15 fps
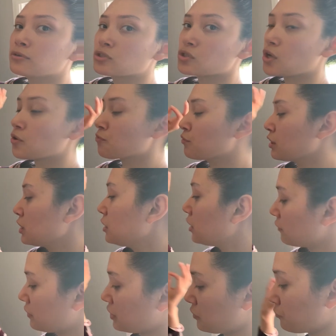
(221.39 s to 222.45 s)
So I really
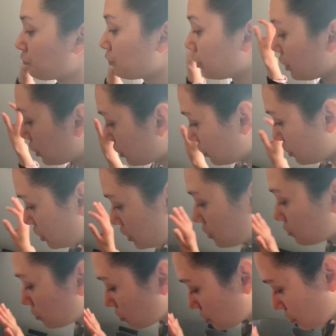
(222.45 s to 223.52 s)
love getting really good
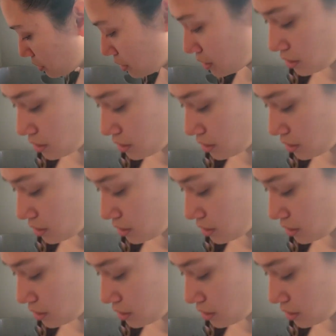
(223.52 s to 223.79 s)
deals.